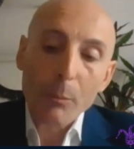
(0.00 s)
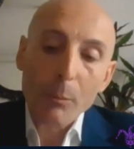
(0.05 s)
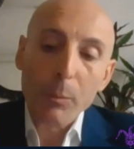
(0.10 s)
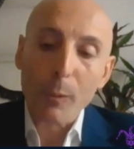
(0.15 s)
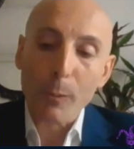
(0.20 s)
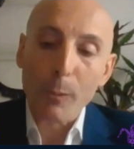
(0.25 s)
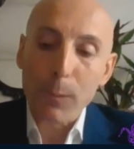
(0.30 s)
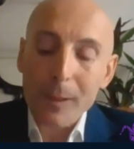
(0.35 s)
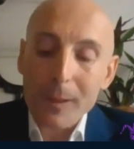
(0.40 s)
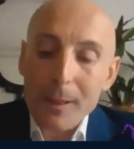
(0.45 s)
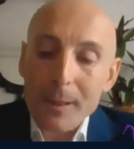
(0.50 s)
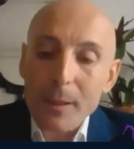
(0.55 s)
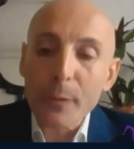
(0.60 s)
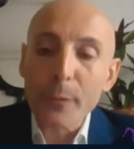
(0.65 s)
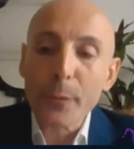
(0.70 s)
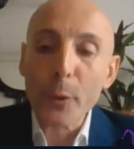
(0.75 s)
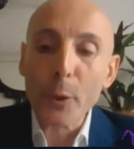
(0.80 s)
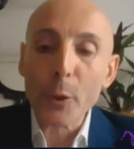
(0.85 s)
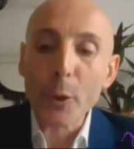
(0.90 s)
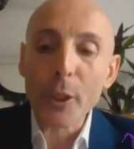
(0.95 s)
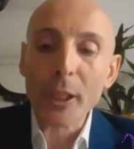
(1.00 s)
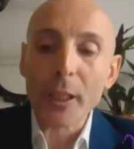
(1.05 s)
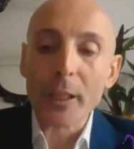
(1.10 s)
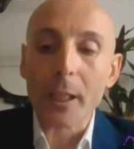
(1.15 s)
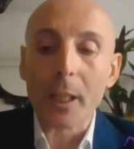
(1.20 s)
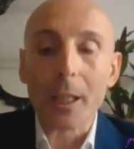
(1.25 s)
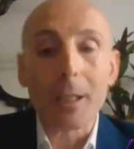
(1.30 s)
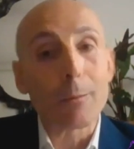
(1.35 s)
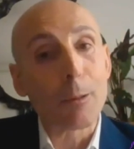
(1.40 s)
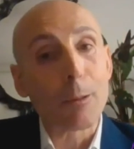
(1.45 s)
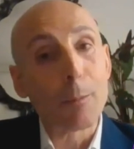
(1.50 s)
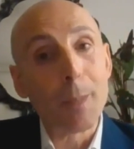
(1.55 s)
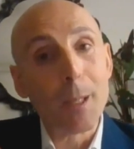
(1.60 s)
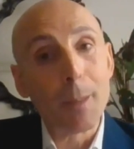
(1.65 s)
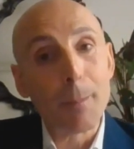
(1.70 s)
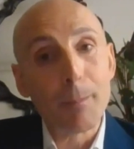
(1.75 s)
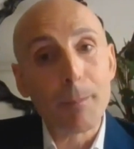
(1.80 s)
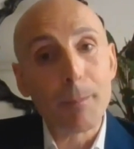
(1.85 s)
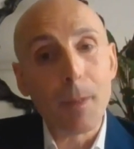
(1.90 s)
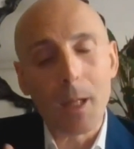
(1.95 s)
Well, first of all,
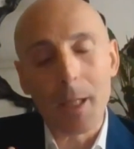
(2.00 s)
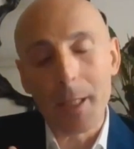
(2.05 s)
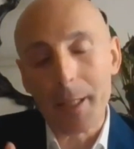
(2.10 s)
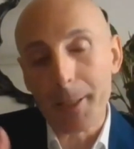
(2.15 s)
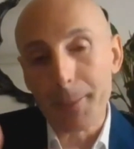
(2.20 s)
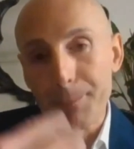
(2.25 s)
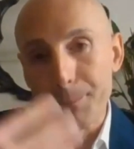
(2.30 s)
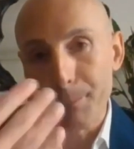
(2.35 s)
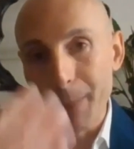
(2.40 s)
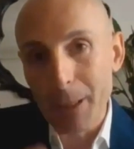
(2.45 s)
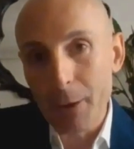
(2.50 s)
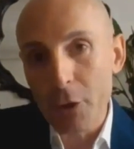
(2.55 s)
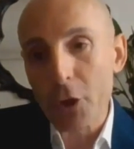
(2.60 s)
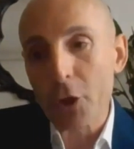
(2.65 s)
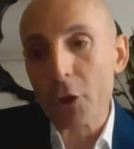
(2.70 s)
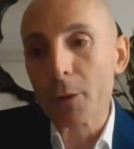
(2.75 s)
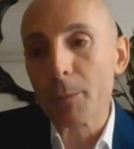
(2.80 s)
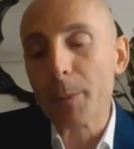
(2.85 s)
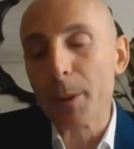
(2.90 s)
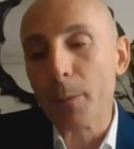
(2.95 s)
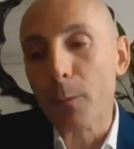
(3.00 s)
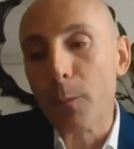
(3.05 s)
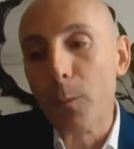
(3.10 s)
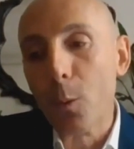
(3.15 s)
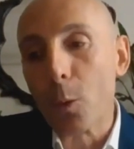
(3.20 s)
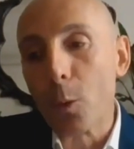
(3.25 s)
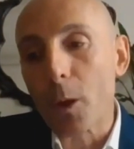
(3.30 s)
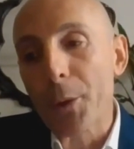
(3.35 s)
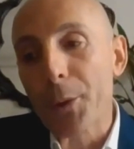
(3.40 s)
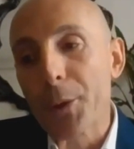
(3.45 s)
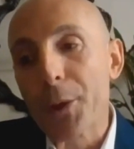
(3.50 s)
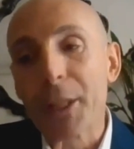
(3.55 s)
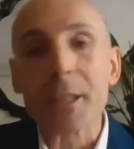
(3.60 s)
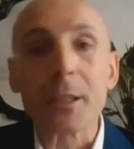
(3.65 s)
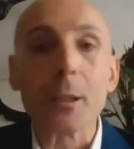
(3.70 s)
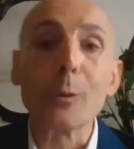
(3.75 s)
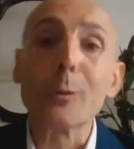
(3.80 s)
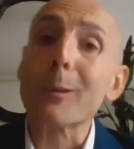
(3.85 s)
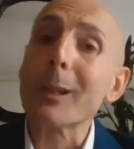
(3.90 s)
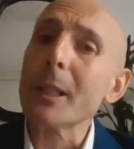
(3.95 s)
I mentioned before
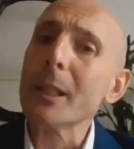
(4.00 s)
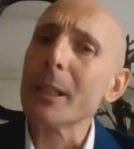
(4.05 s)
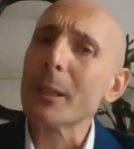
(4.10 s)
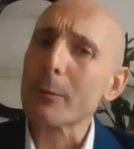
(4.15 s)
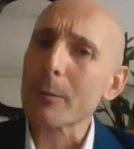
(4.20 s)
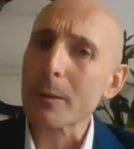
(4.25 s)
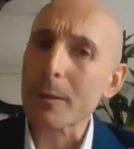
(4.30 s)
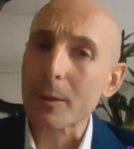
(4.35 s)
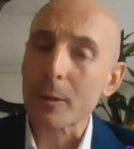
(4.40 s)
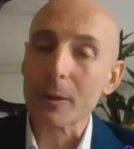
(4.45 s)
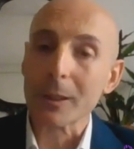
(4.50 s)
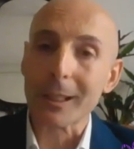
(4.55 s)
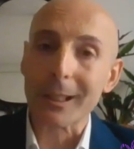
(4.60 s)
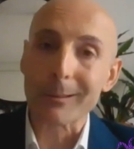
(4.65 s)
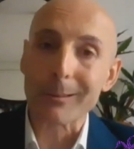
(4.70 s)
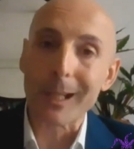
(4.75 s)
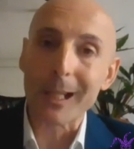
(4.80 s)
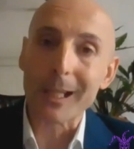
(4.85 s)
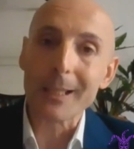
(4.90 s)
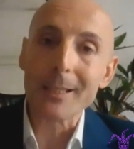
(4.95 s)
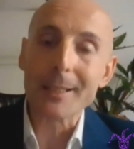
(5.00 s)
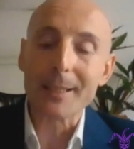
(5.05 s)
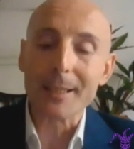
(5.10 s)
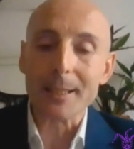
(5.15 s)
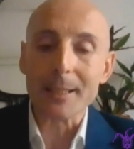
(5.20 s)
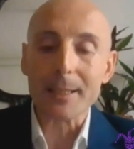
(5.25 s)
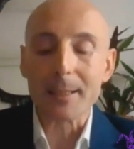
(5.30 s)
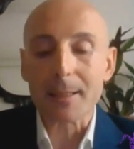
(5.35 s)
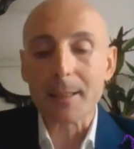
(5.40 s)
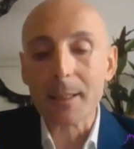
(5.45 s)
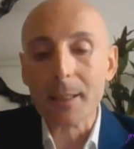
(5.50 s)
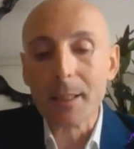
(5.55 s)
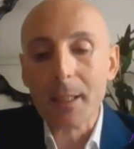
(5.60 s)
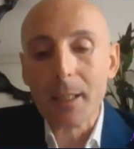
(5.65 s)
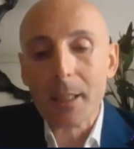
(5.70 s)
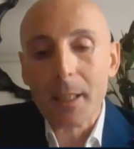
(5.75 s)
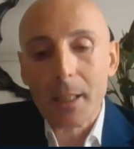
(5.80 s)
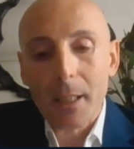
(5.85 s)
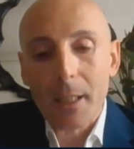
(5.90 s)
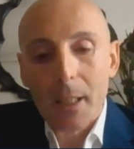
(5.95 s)
that during the Eurozone crisis,
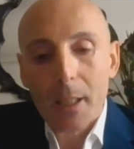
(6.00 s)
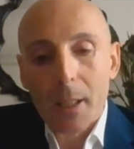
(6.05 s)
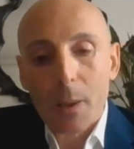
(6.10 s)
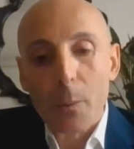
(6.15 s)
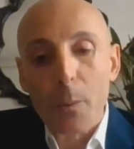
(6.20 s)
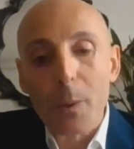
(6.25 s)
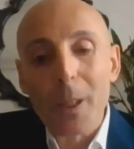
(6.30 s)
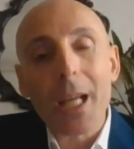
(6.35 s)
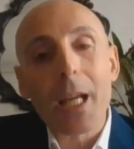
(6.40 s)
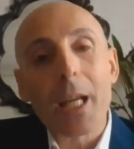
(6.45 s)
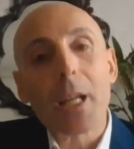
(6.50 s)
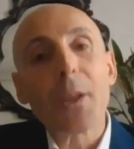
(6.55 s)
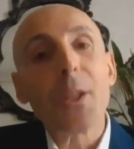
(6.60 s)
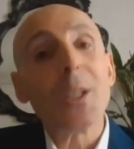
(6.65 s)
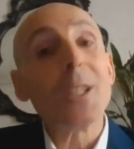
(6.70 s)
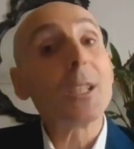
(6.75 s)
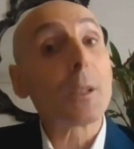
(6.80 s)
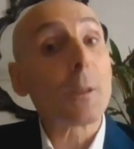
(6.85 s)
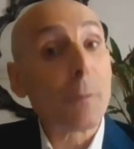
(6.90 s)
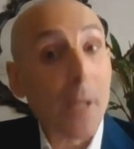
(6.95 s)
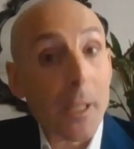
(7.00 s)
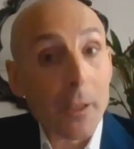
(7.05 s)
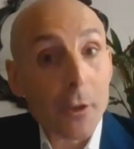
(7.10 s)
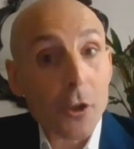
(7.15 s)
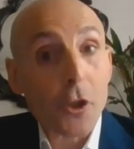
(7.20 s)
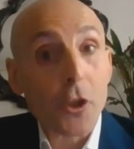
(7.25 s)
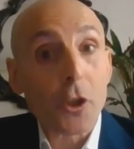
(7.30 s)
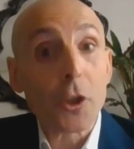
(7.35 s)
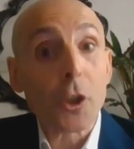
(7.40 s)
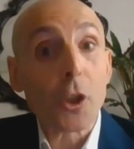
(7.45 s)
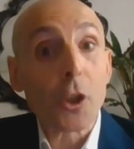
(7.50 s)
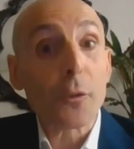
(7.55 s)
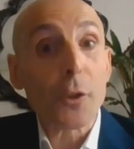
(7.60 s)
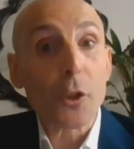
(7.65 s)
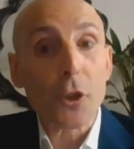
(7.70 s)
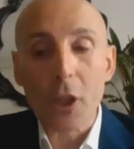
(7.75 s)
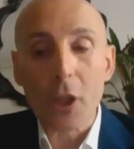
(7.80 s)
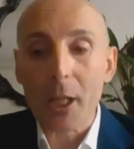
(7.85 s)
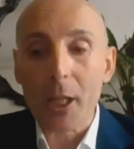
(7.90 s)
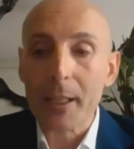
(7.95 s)
we had the intervention
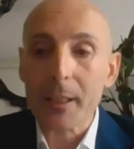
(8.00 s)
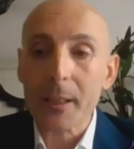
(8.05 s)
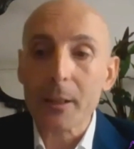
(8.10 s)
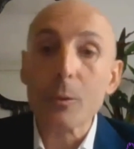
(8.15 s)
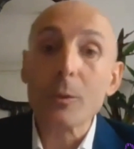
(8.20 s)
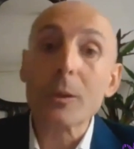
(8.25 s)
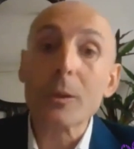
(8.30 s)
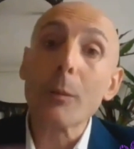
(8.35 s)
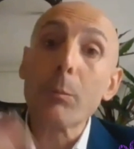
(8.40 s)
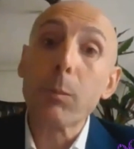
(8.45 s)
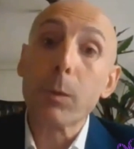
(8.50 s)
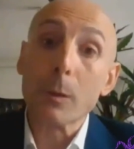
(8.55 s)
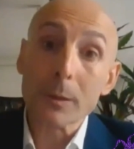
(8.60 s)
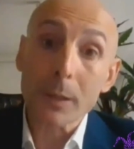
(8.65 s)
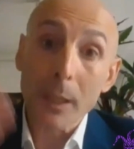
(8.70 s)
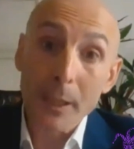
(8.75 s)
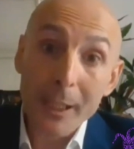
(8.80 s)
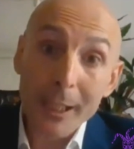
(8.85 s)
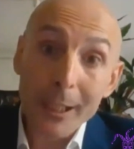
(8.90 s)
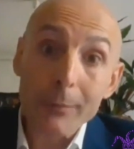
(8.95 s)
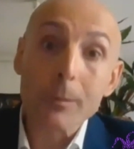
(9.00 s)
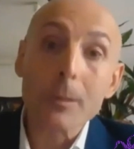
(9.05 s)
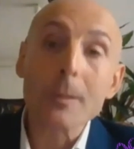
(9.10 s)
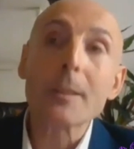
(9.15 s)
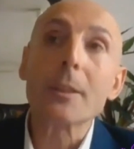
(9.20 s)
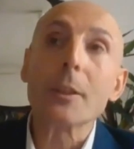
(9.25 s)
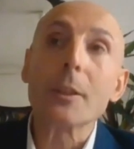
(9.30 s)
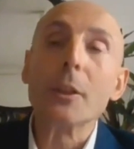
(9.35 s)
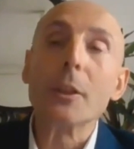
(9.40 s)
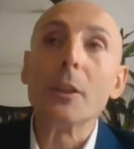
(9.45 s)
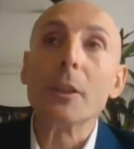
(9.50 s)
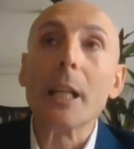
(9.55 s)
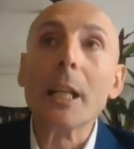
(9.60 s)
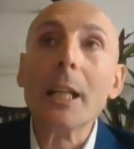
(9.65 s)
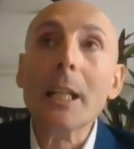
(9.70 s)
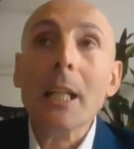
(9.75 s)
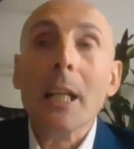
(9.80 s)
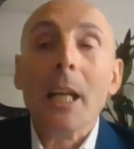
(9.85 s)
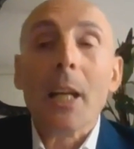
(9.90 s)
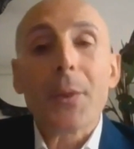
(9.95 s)
of China to support the Eurozone.